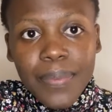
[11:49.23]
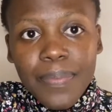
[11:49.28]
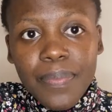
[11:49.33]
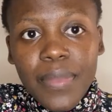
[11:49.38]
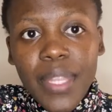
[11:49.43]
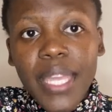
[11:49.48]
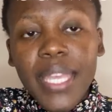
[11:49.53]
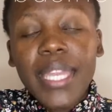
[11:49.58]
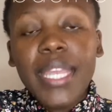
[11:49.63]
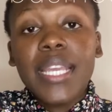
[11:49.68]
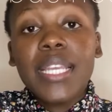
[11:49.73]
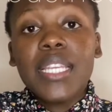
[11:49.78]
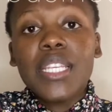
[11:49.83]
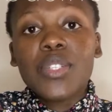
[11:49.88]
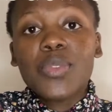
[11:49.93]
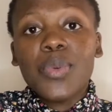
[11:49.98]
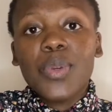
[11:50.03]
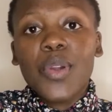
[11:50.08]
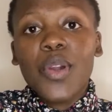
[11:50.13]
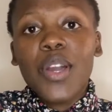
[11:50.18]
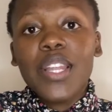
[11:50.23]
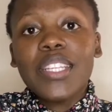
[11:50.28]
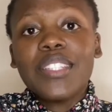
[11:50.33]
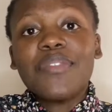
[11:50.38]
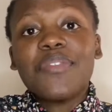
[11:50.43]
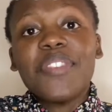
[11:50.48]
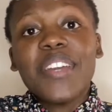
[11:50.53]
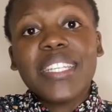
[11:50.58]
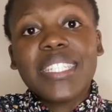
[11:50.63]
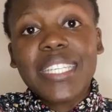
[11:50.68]
In English, we call it
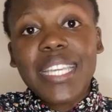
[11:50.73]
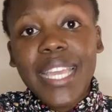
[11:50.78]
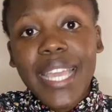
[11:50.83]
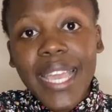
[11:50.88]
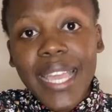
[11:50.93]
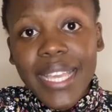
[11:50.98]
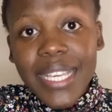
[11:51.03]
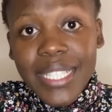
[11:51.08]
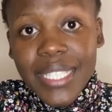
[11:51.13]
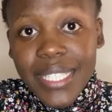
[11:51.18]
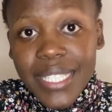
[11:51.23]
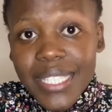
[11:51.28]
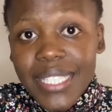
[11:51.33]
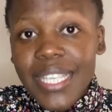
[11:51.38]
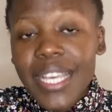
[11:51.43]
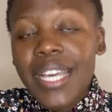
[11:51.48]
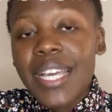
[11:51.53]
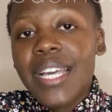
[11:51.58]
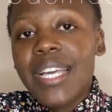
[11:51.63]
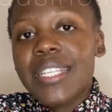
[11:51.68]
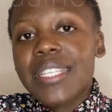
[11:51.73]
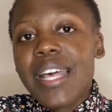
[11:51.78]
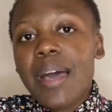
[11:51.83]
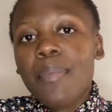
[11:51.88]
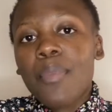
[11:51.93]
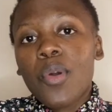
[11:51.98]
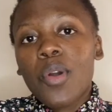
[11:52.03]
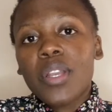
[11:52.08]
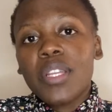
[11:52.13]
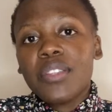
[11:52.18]
fat cakes. Some
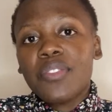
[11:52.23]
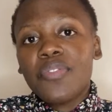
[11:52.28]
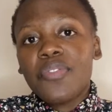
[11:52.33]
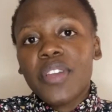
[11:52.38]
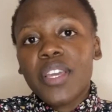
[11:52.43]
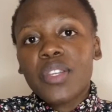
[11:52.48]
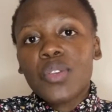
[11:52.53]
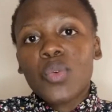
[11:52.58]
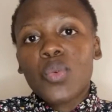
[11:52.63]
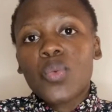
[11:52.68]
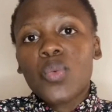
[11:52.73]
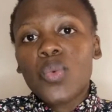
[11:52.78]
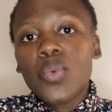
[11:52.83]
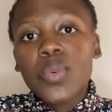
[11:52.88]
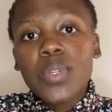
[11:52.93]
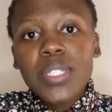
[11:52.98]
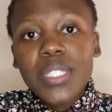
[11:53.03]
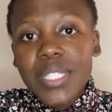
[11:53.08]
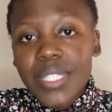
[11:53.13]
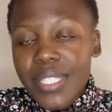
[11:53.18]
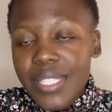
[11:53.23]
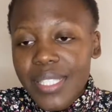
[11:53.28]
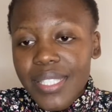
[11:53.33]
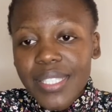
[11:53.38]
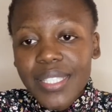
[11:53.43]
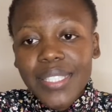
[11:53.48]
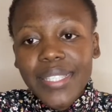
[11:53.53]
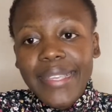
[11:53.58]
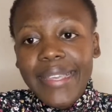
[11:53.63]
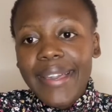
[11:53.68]
call it fat cooks.
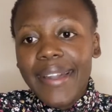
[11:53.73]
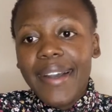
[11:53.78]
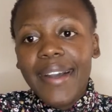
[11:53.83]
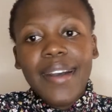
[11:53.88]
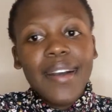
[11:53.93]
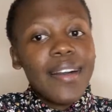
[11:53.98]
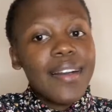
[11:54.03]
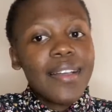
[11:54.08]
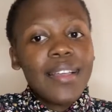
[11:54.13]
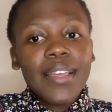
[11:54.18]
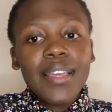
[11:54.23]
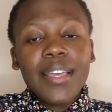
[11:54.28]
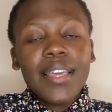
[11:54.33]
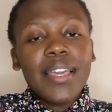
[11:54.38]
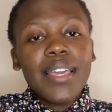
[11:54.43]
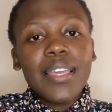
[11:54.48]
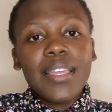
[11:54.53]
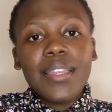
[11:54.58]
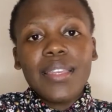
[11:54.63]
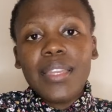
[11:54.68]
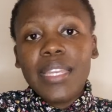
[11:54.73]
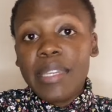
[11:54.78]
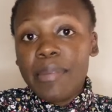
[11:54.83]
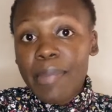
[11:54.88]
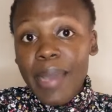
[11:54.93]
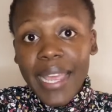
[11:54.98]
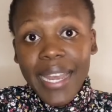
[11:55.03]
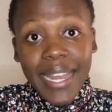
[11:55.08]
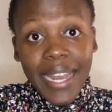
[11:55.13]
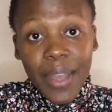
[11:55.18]
Yeah. In my
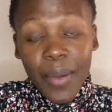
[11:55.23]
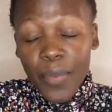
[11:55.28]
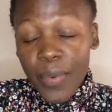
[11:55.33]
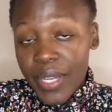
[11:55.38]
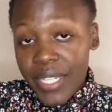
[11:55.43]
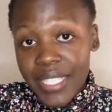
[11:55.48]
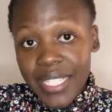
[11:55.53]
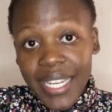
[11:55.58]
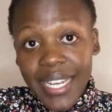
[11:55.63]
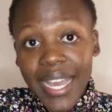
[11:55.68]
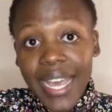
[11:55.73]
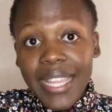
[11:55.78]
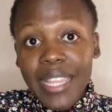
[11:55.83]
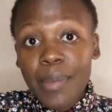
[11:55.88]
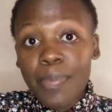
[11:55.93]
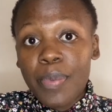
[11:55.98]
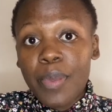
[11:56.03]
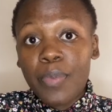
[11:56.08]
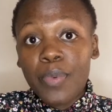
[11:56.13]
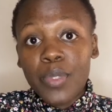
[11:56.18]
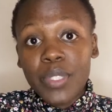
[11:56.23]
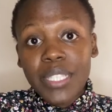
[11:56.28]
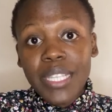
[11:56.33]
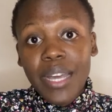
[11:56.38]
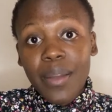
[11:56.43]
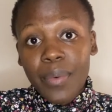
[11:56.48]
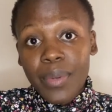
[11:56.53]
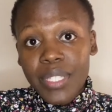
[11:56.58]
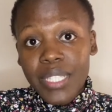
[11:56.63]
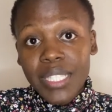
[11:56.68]
language and other people's
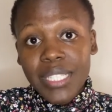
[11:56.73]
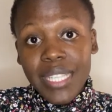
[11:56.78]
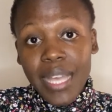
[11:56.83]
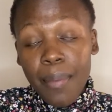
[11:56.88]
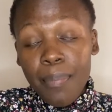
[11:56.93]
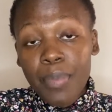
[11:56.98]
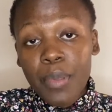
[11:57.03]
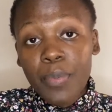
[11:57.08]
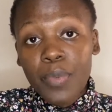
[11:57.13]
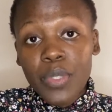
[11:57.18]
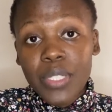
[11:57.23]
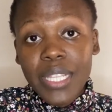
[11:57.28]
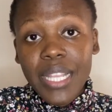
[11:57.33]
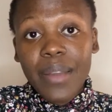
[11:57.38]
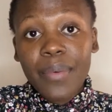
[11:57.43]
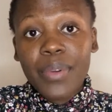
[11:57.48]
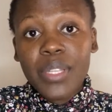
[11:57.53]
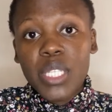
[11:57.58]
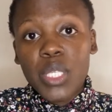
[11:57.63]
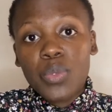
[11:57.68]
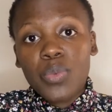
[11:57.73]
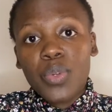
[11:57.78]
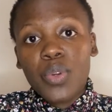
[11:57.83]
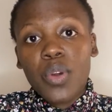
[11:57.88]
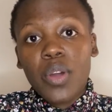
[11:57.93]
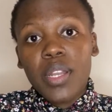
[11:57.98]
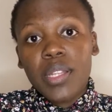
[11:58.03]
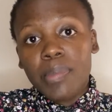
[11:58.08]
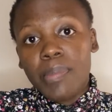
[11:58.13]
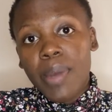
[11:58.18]
languages, some people's languages, we call
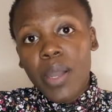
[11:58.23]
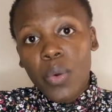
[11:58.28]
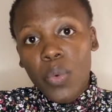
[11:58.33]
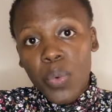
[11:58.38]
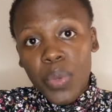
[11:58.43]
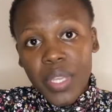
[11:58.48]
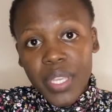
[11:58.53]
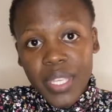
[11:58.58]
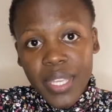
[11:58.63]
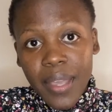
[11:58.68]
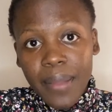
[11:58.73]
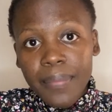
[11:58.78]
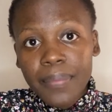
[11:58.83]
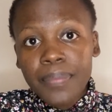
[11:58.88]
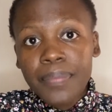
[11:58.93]
it magwinya.